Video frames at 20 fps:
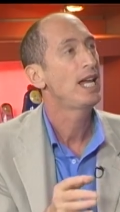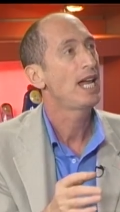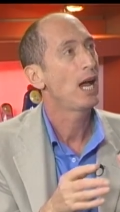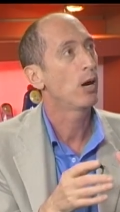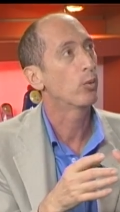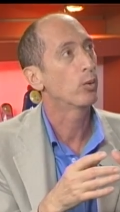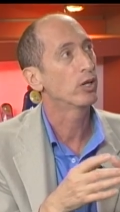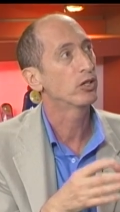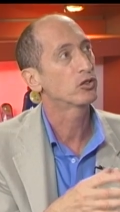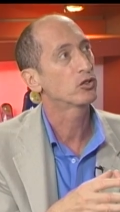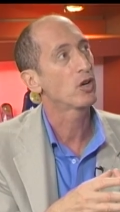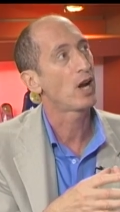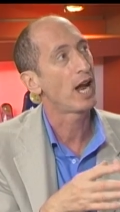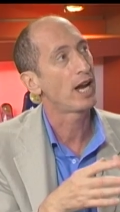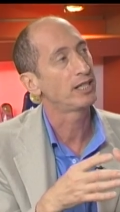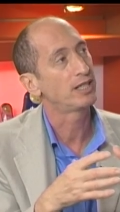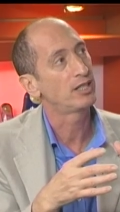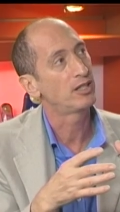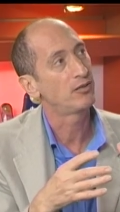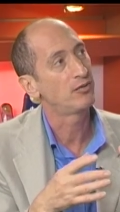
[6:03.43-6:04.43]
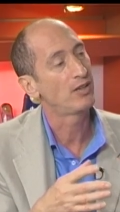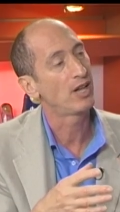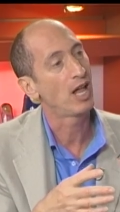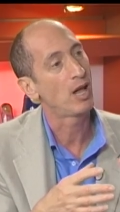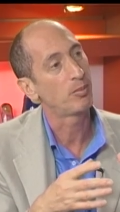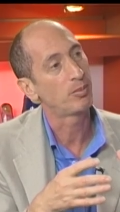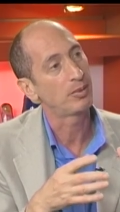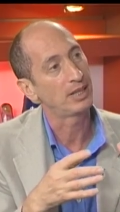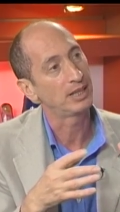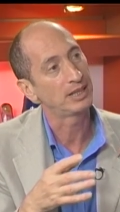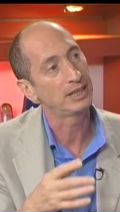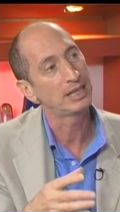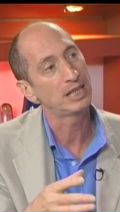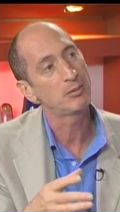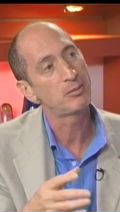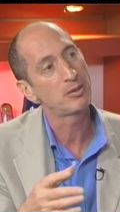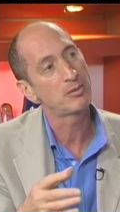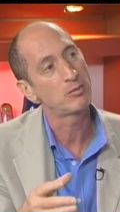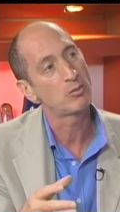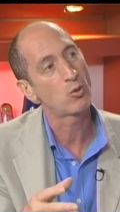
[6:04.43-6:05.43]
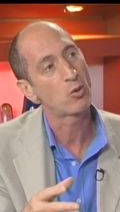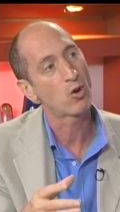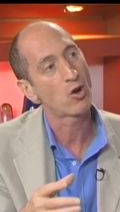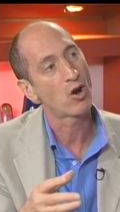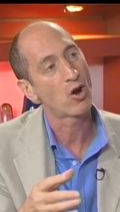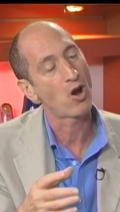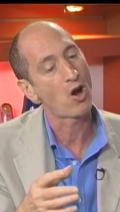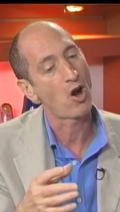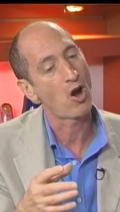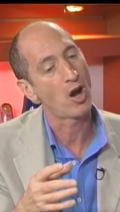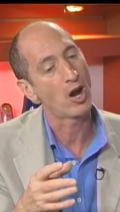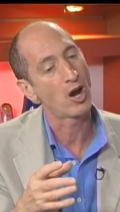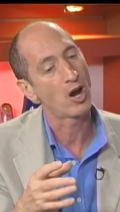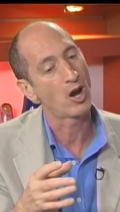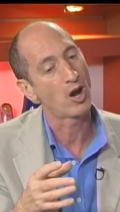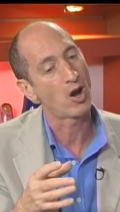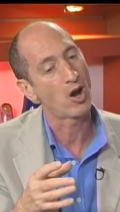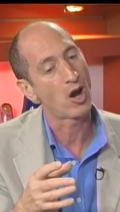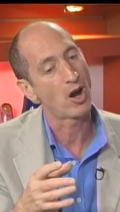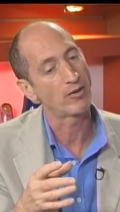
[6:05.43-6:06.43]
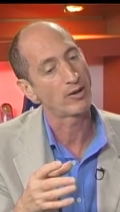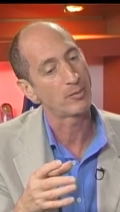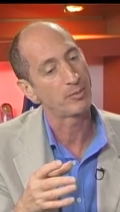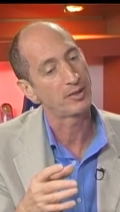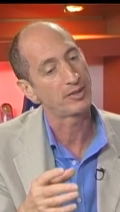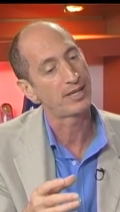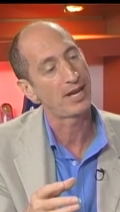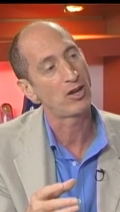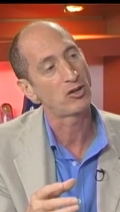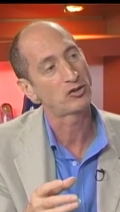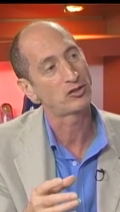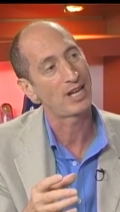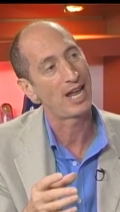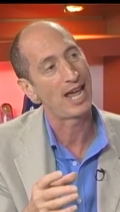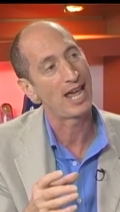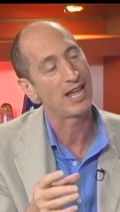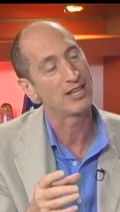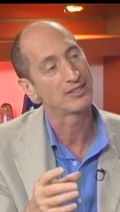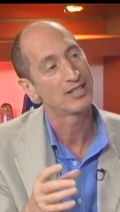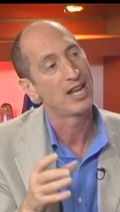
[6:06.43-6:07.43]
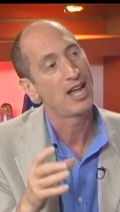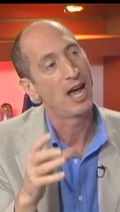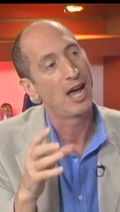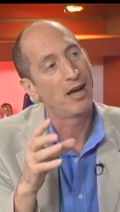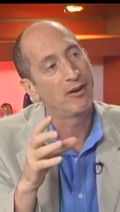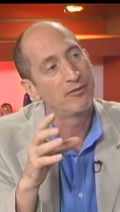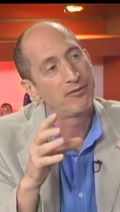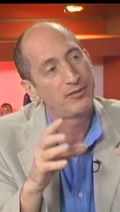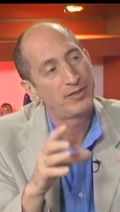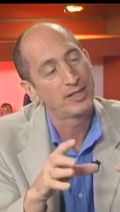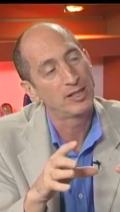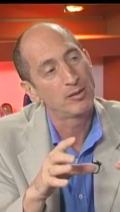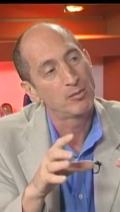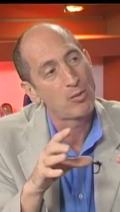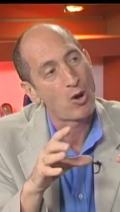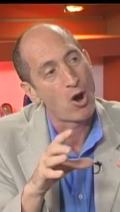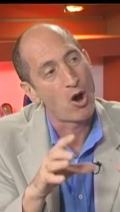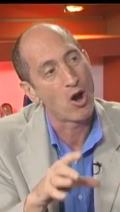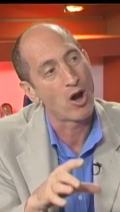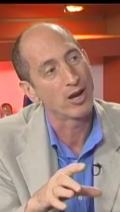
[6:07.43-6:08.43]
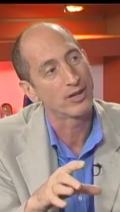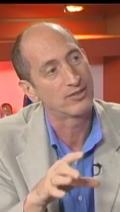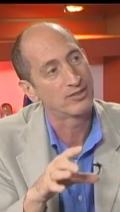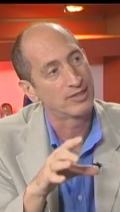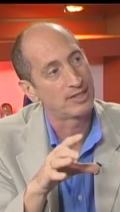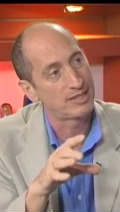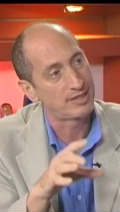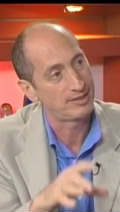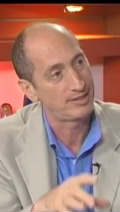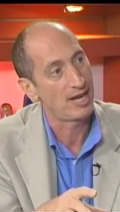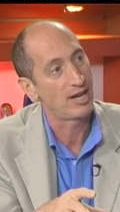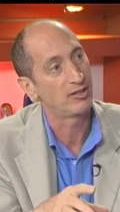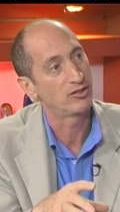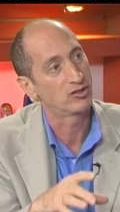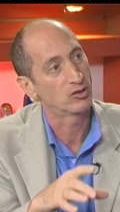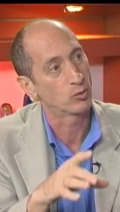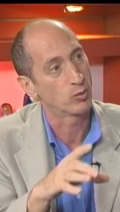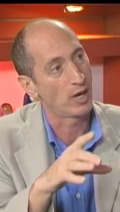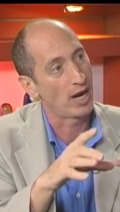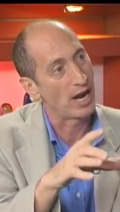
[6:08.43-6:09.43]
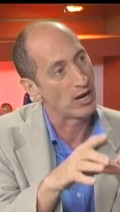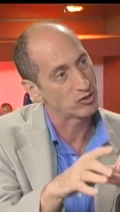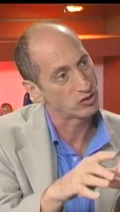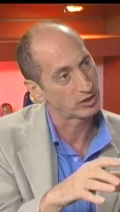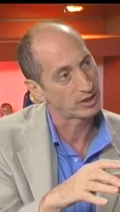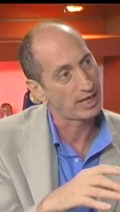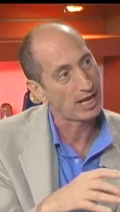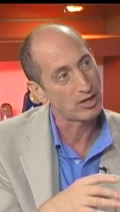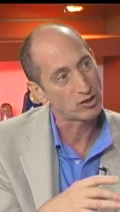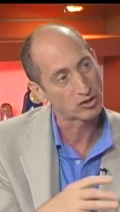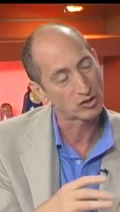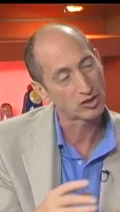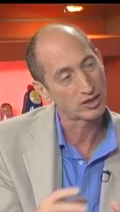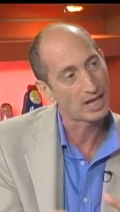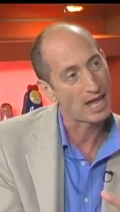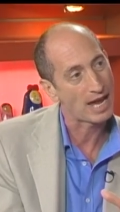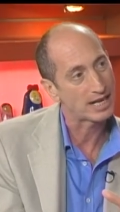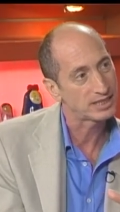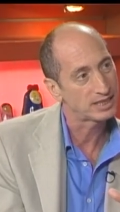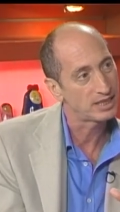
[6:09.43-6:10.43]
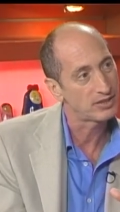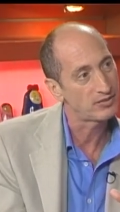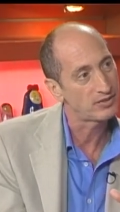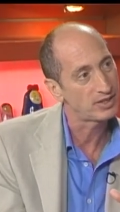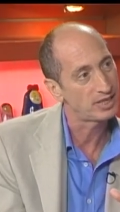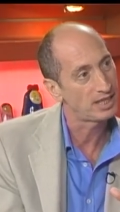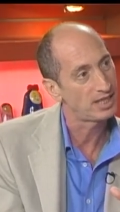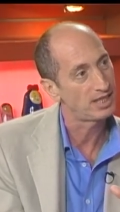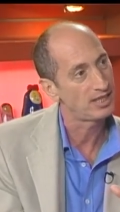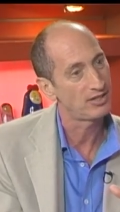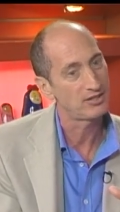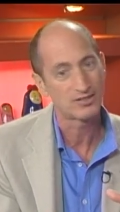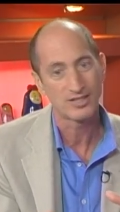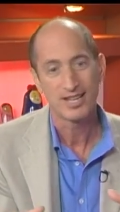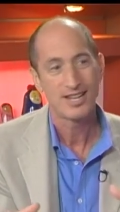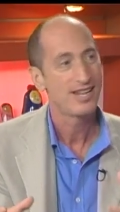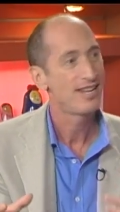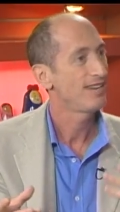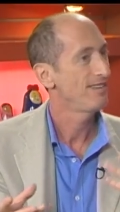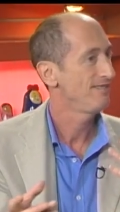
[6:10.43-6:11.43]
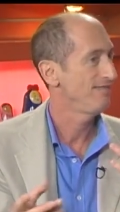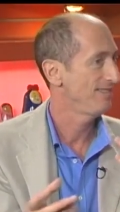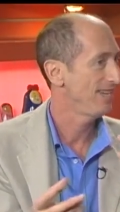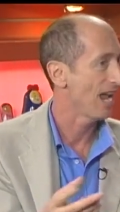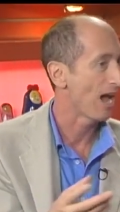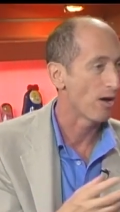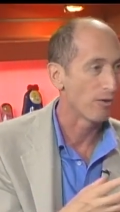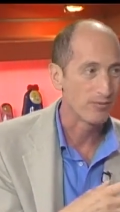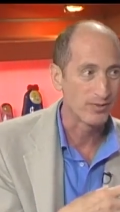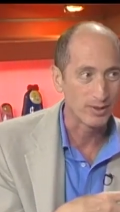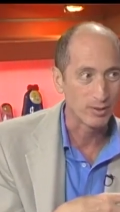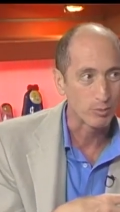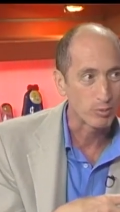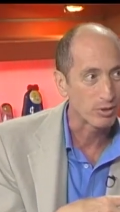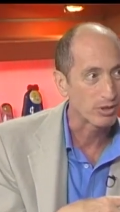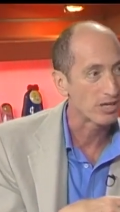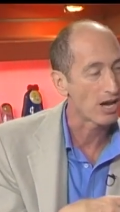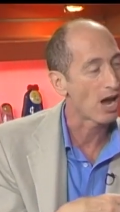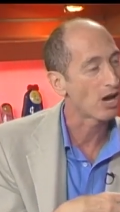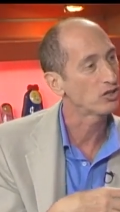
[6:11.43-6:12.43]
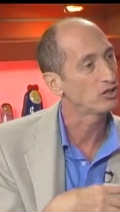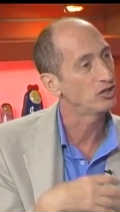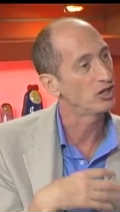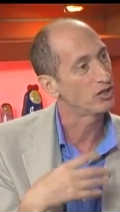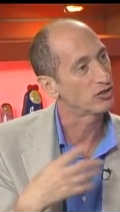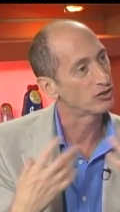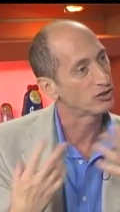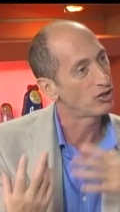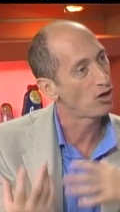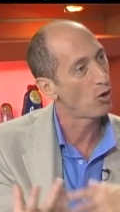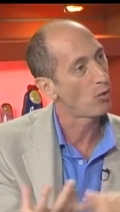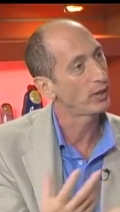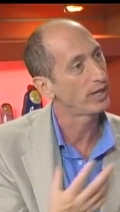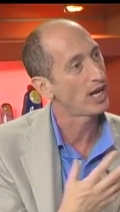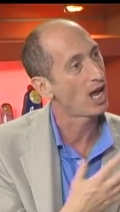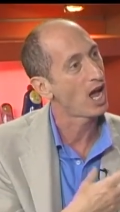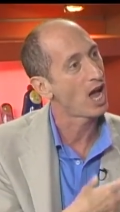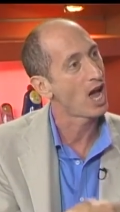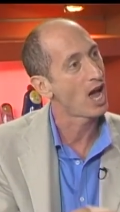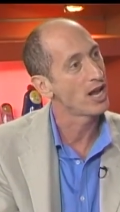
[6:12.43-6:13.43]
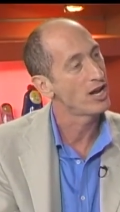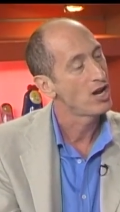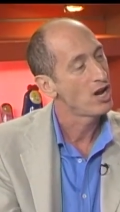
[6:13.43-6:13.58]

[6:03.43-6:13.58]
and we're trying to develop a little bit more our reputation as a film arts center where educational activities, now film production, is going on